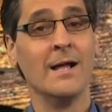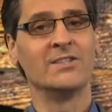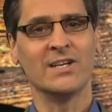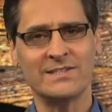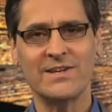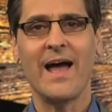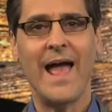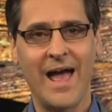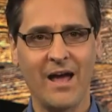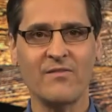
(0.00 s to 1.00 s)
Just a
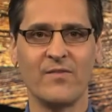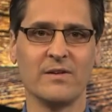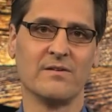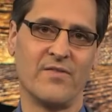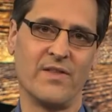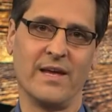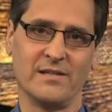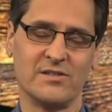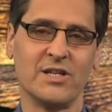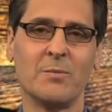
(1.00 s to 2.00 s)
handful of
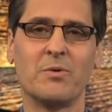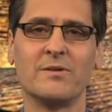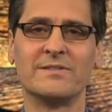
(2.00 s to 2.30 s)
things liberal